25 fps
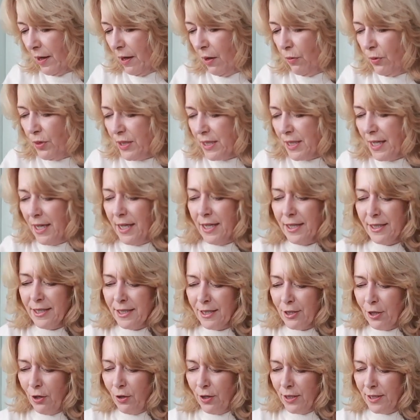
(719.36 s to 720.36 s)
I always get
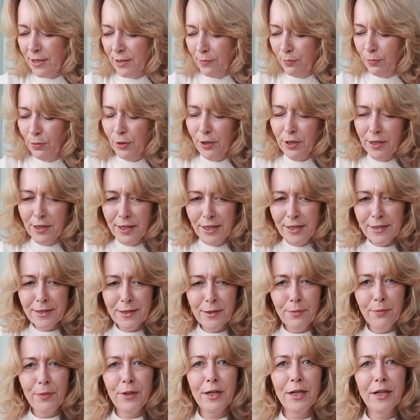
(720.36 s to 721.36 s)
excited when I get
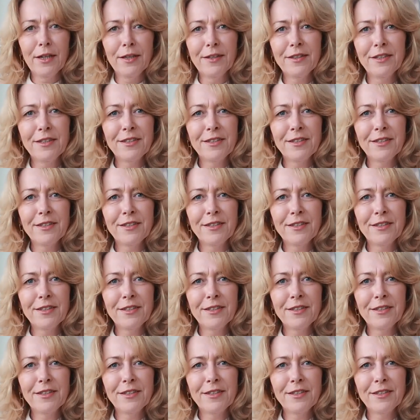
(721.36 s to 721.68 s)
something like